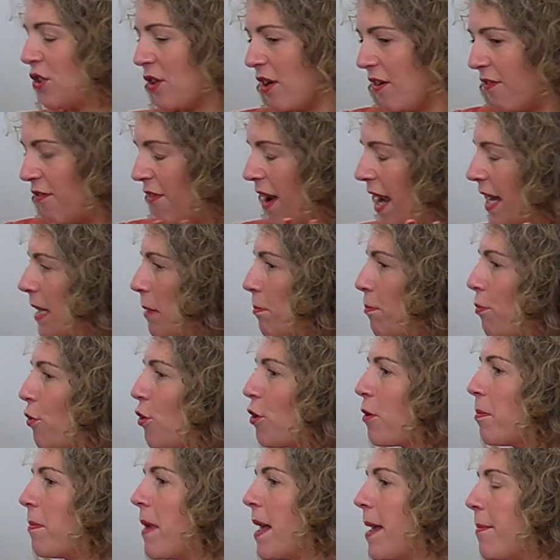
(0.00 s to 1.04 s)
so you've read the
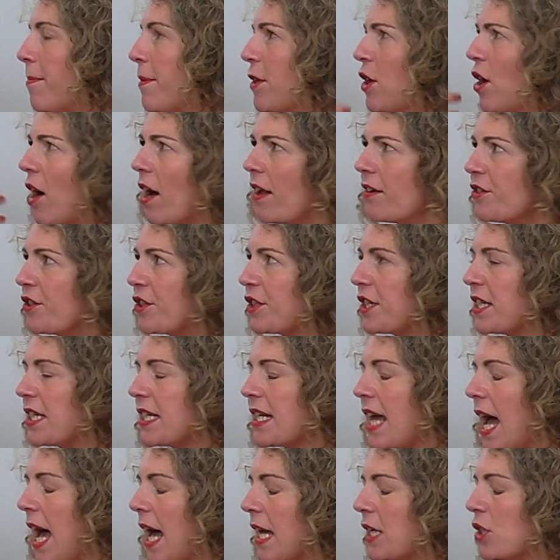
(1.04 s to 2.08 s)
book, maybe you
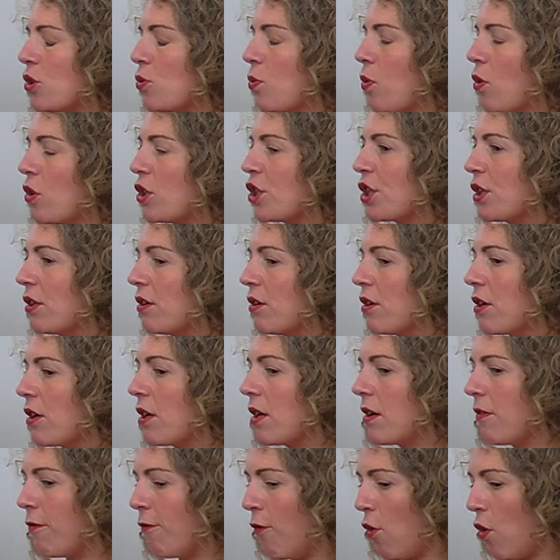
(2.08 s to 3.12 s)
understand what to
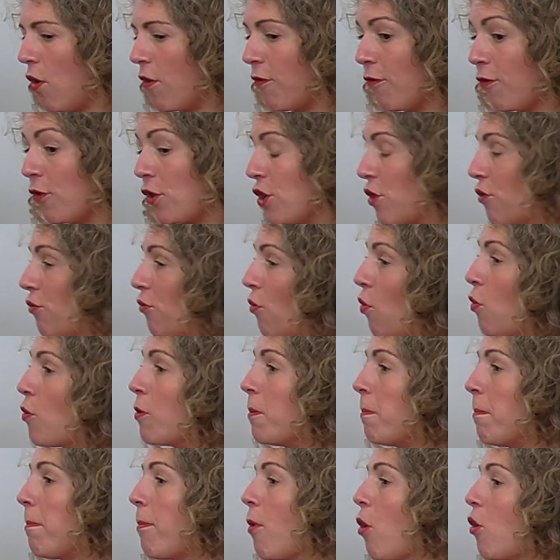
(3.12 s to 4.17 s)
look for your
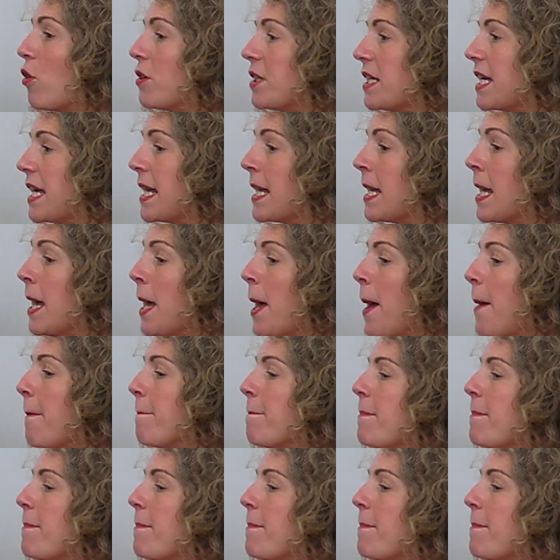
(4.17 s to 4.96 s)
own body.